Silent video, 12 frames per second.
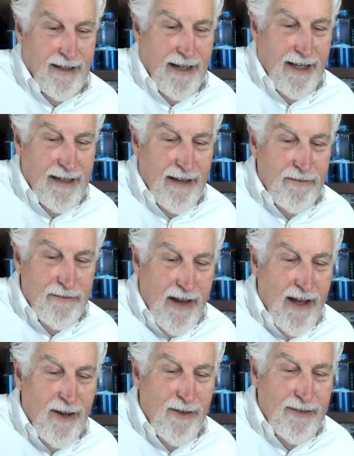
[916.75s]
I
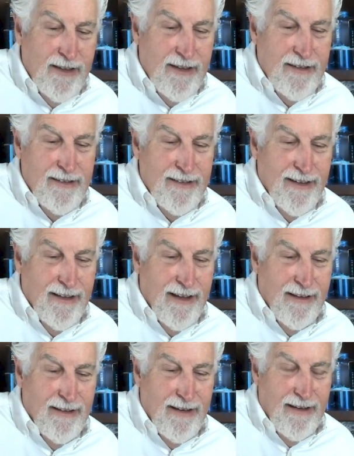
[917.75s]
found,
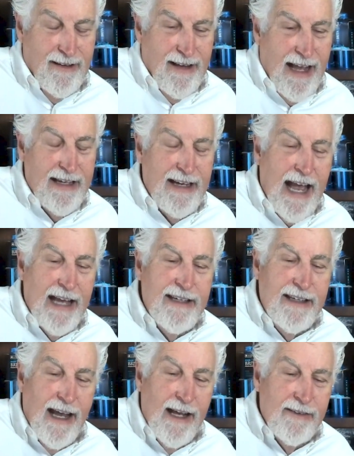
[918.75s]
I
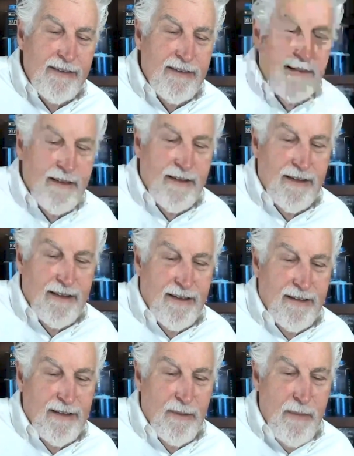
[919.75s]
guess
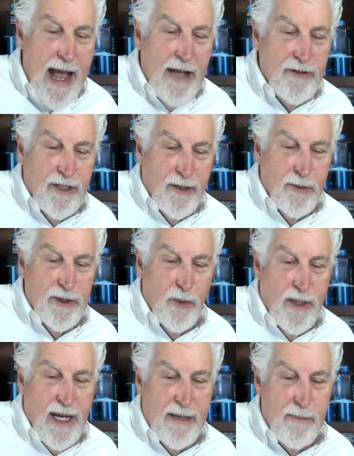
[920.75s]
the magic was
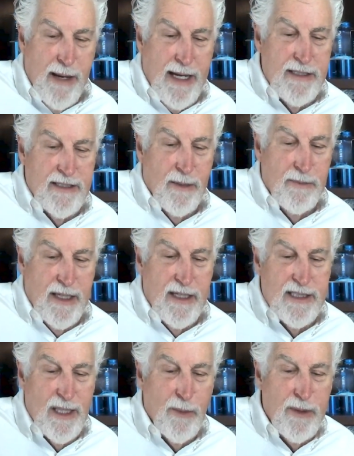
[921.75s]
when I'd made something and
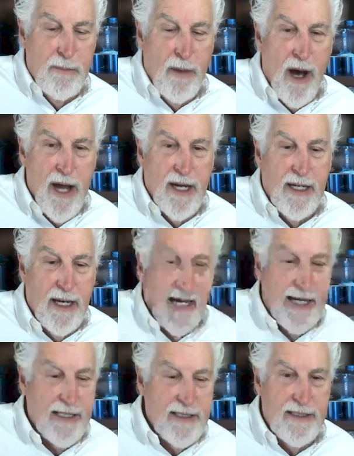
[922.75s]
someone bought it and I
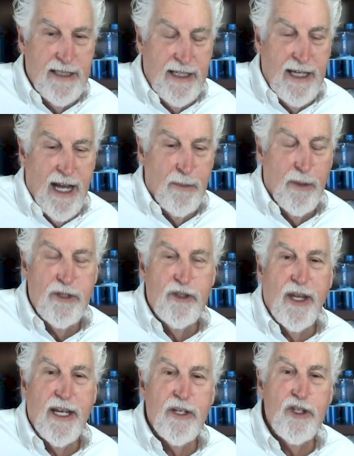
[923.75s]
could see how much
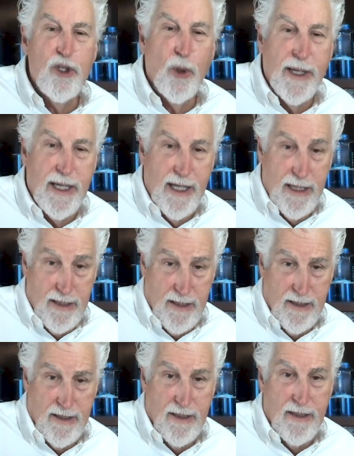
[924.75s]
they enjoyed it.
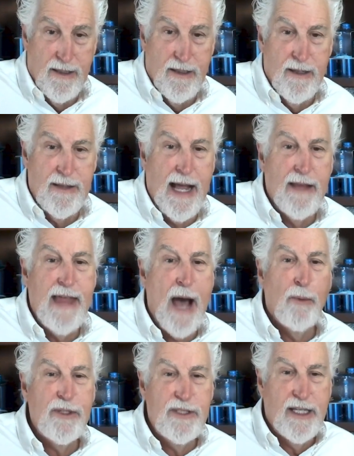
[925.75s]
That
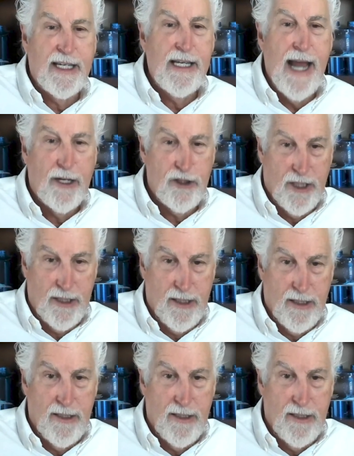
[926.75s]
was the connection.